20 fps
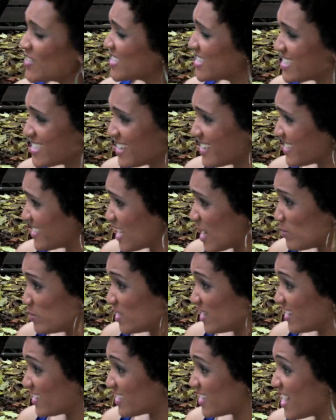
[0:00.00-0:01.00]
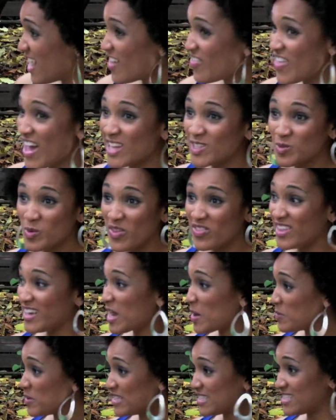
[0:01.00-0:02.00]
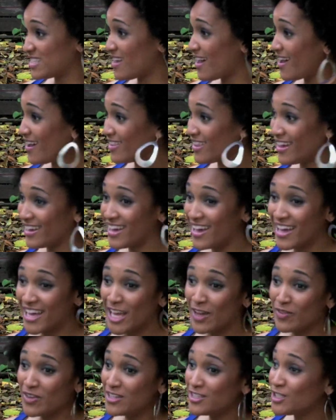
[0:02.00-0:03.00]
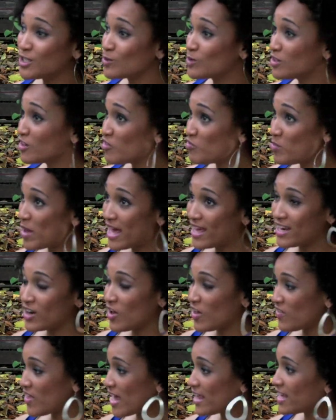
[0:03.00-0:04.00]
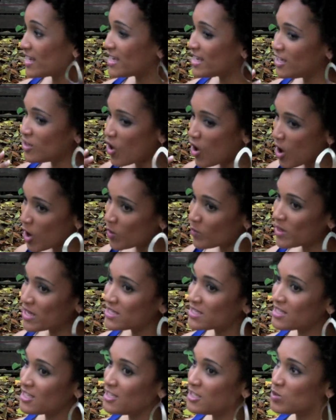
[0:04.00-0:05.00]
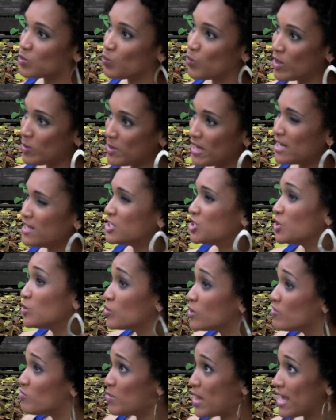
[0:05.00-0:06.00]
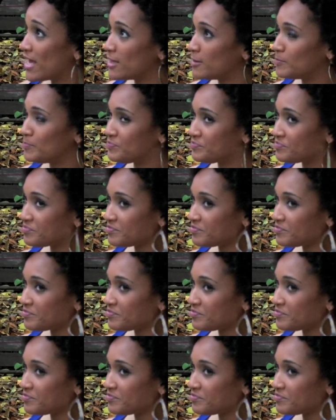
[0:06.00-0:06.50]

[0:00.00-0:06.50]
her as a sex object. Right. That's one thing I must say. Yeah. Like, even in Children of Men and all that, like, he always sees women, and Children of Men,